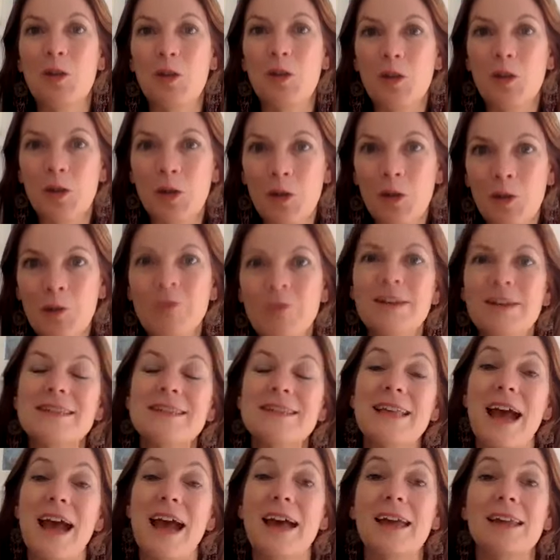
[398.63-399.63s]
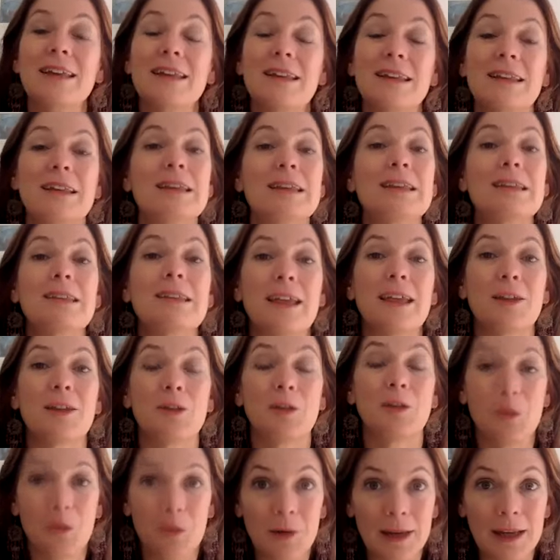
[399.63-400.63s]
you've decided that
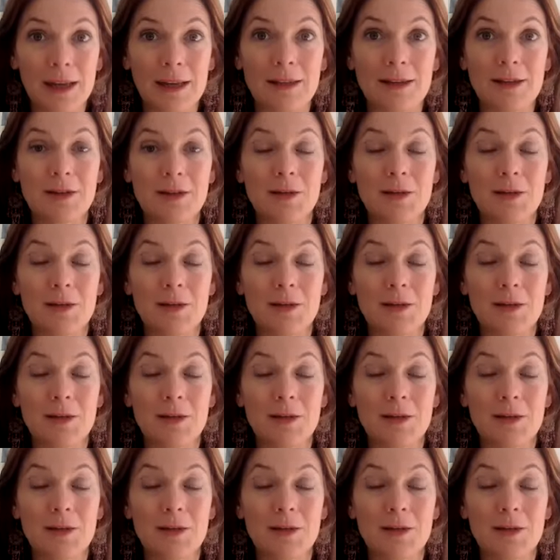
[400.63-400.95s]
you need